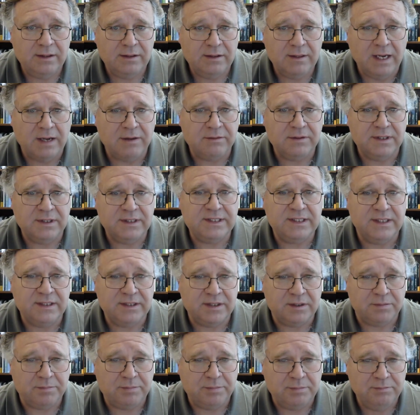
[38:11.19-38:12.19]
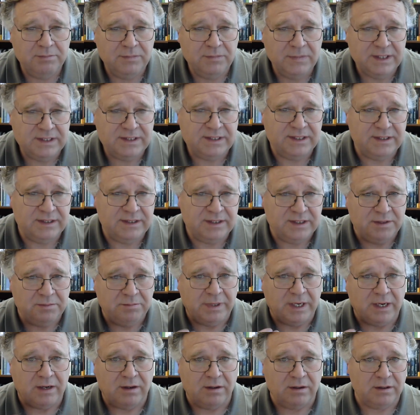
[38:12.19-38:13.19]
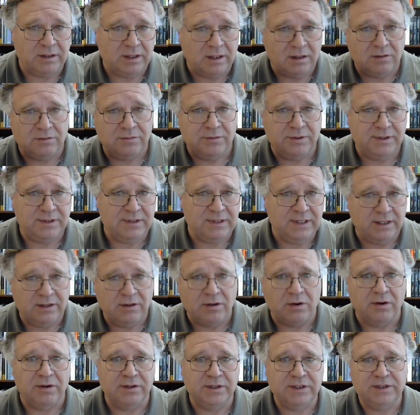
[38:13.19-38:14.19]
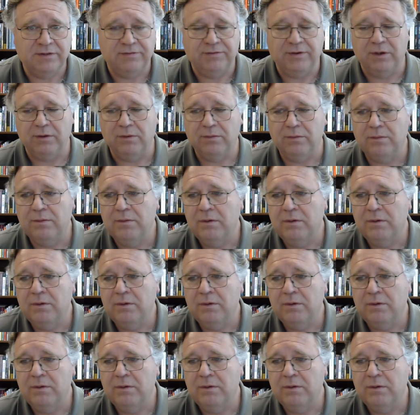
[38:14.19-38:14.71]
Now this is in parallel with Descartes' view,